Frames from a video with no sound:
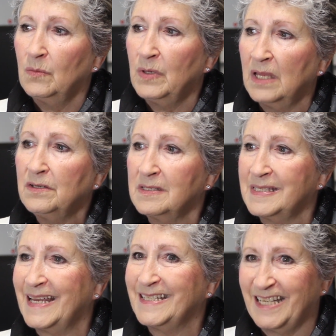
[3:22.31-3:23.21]
We
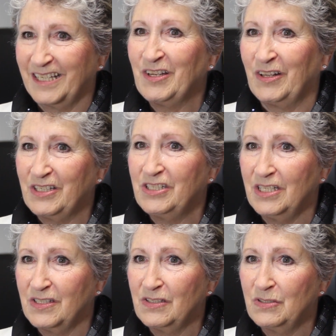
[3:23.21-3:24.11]
understand
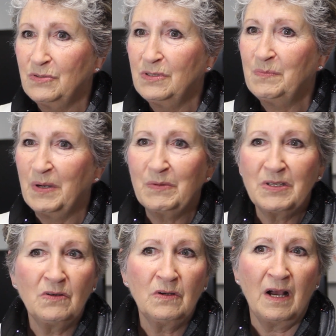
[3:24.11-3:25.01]
technology as a tool, but we
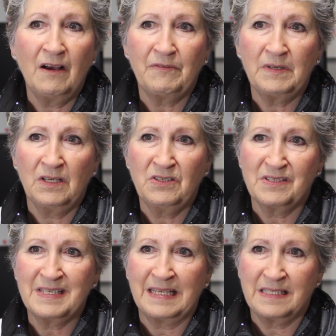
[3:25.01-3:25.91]
don't often
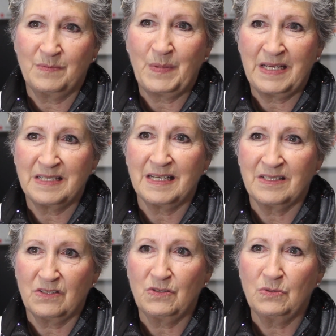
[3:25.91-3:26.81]
understand space
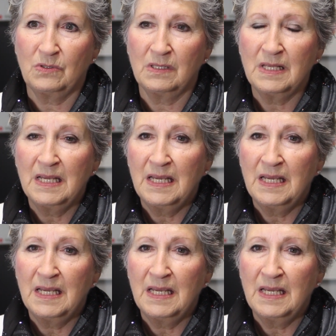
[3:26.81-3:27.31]
as a tool.